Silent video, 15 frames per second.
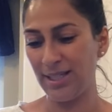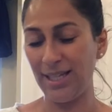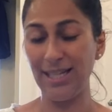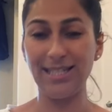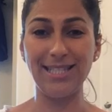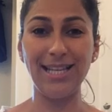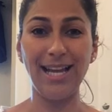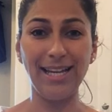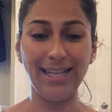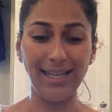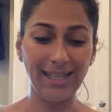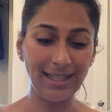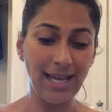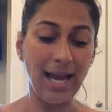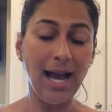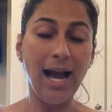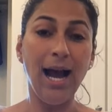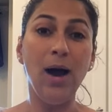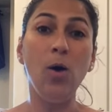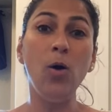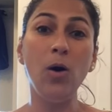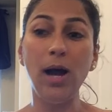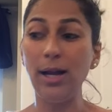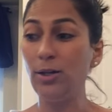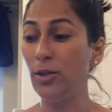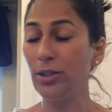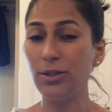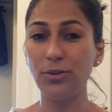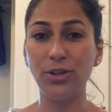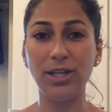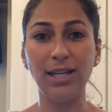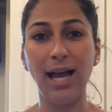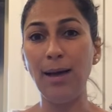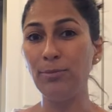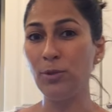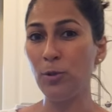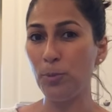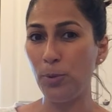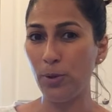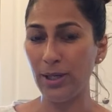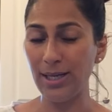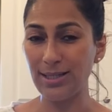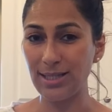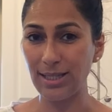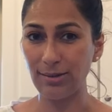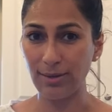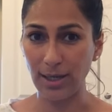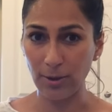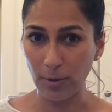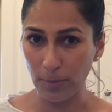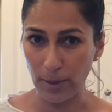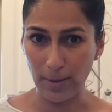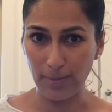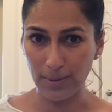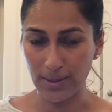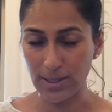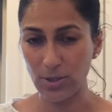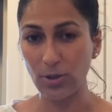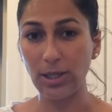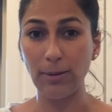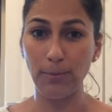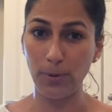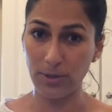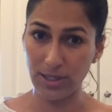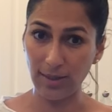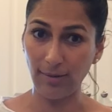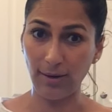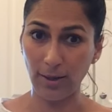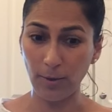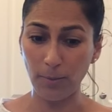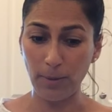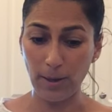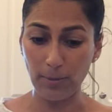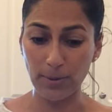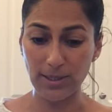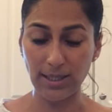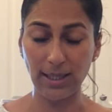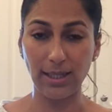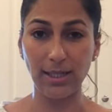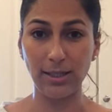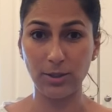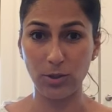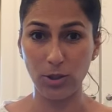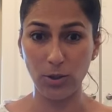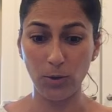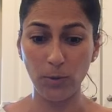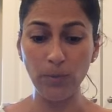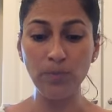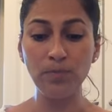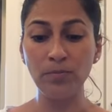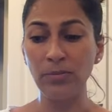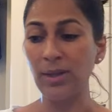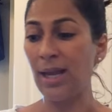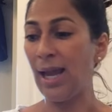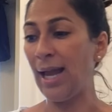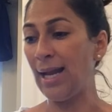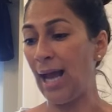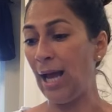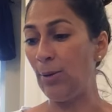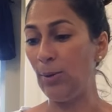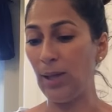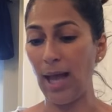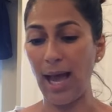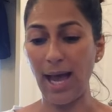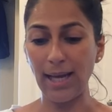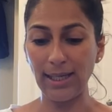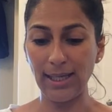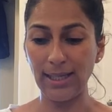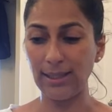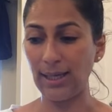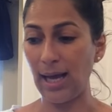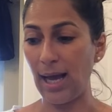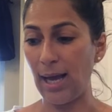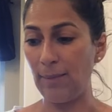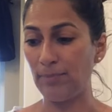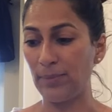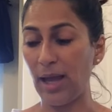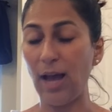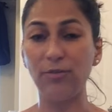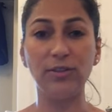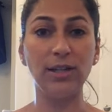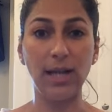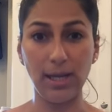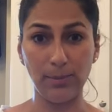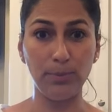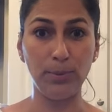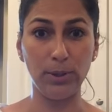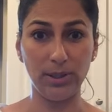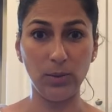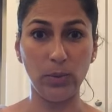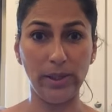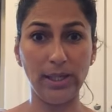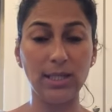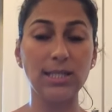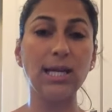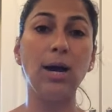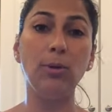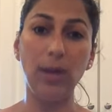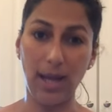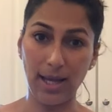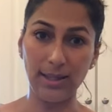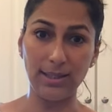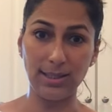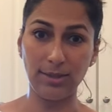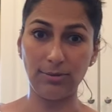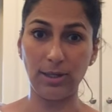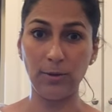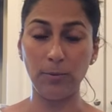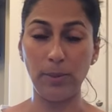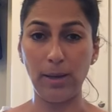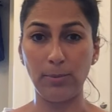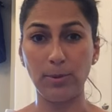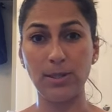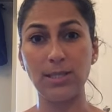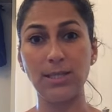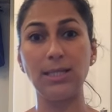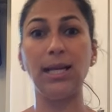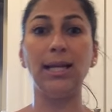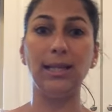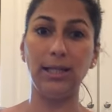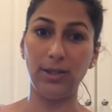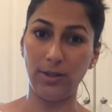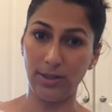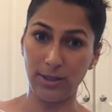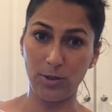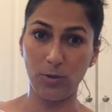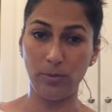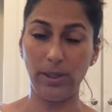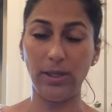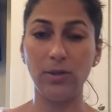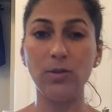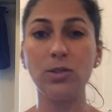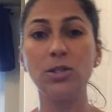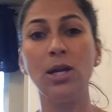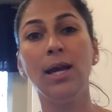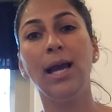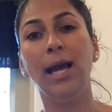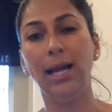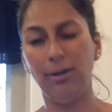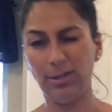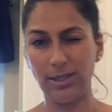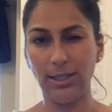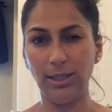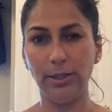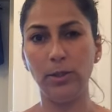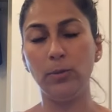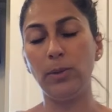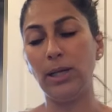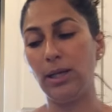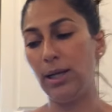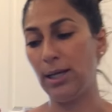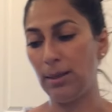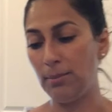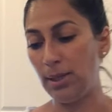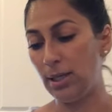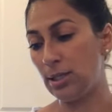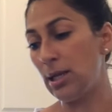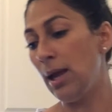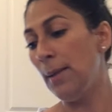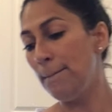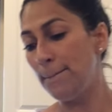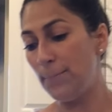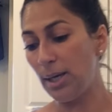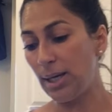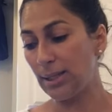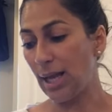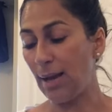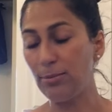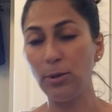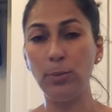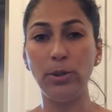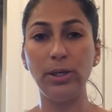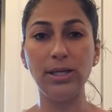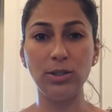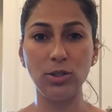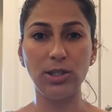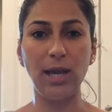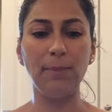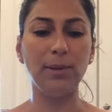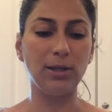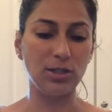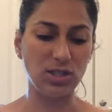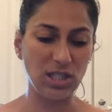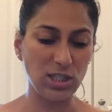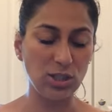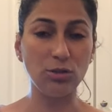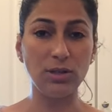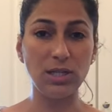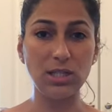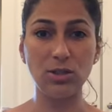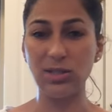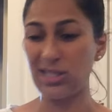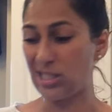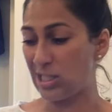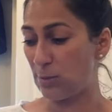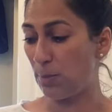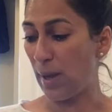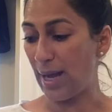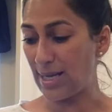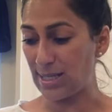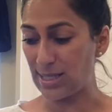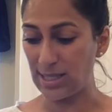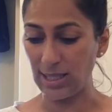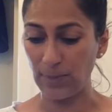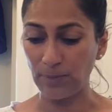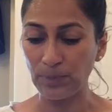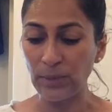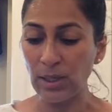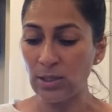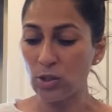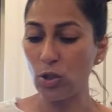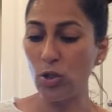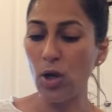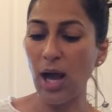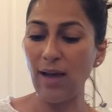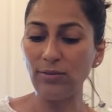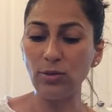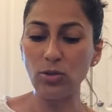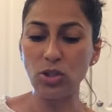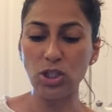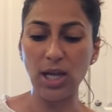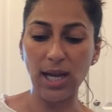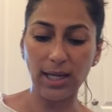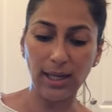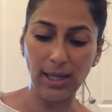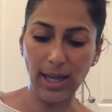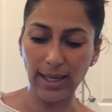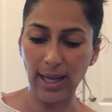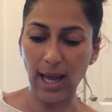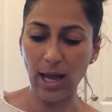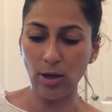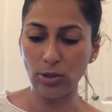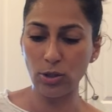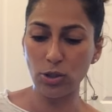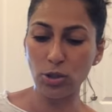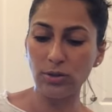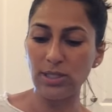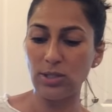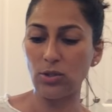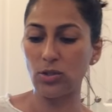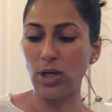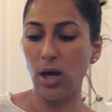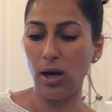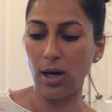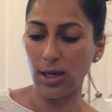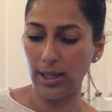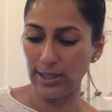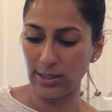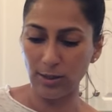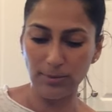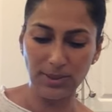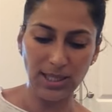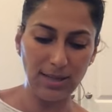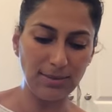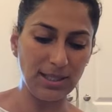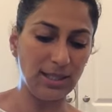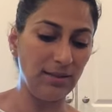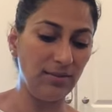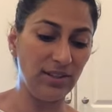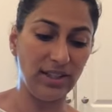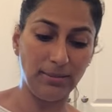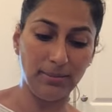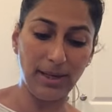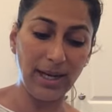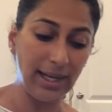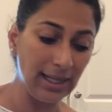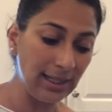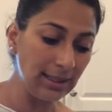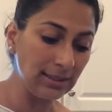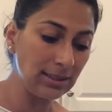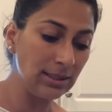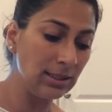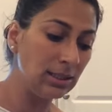Kids like it. Oh, another thing, I'm not putting serrano peppers. You can put serrano peppers in here too. And I will add it, after I put the wieners, I will add the serrano peppers and later the tomatoes. And I'll tell you what in a minute. But I'm not putting today because this chorizo is spicy. So you have to check like how the chorizos are. Like sometimes are very mild